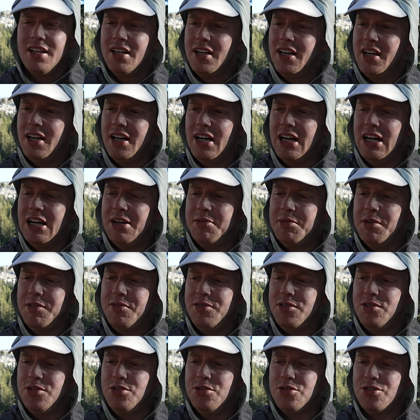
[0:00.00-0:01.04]
If
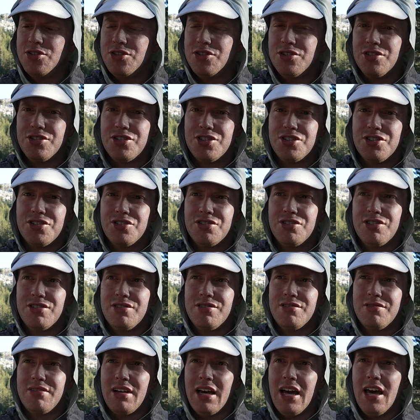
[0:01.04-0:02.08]
you search
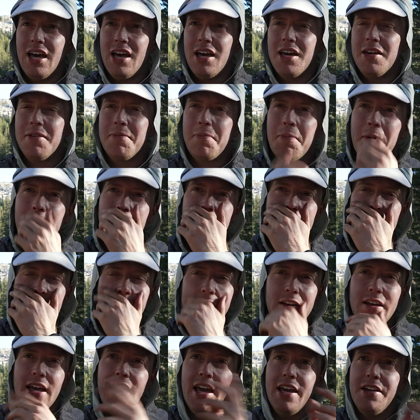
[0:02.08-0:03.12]

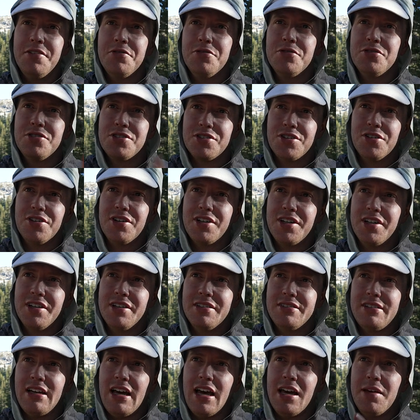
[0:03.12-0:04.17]
Andrew Skurka
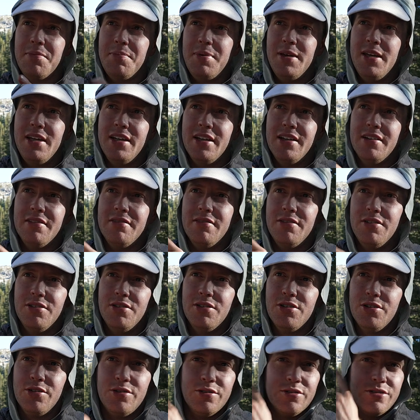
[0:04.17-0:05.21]
Thai peanut
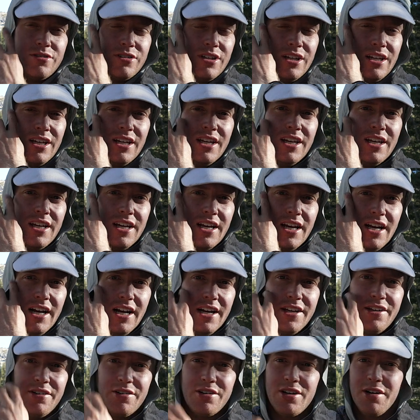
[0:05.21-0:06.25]
noodles,
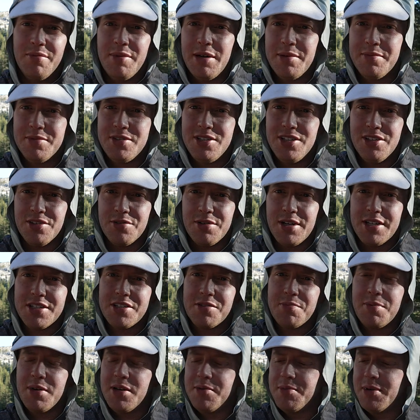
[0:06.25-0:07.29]
you'll come up and see the
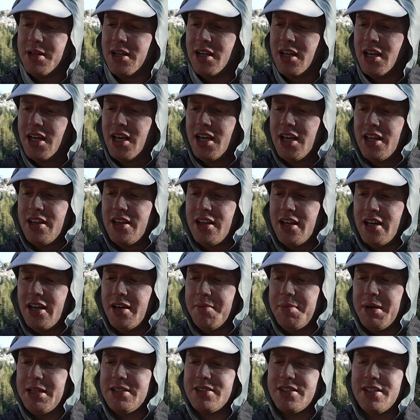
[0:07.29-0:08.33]
recipe. But
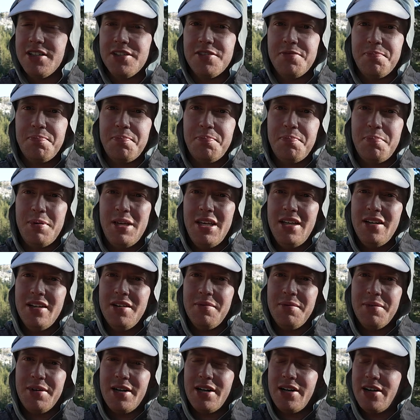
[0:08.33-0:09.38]
basically it's
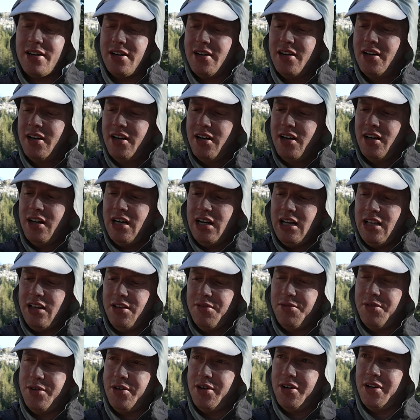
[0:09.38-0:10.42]
peanut butter,
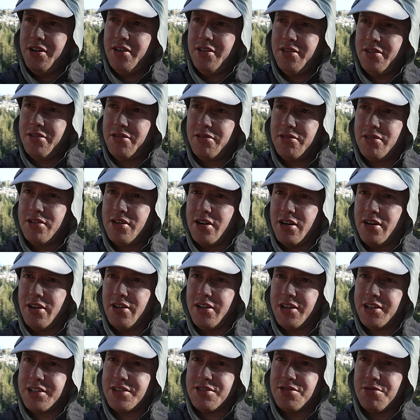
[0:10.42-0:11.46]
olive oil,
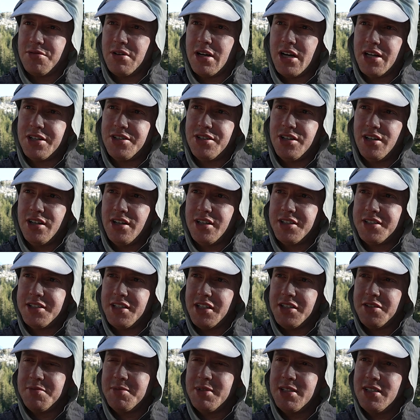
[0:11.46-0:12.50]
garlic, sriracha,
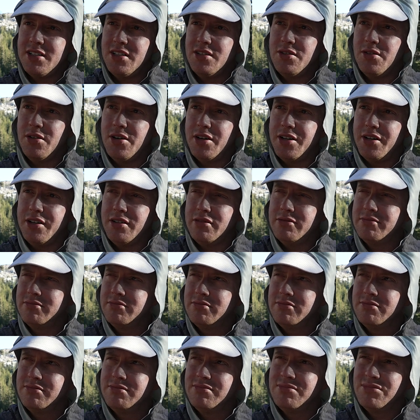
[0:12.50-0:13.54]
sesame seed oil,
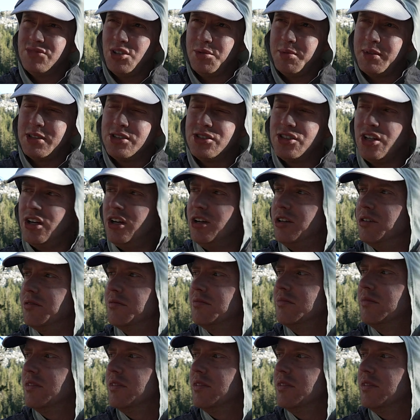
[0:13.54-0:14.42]
a little bit of salt.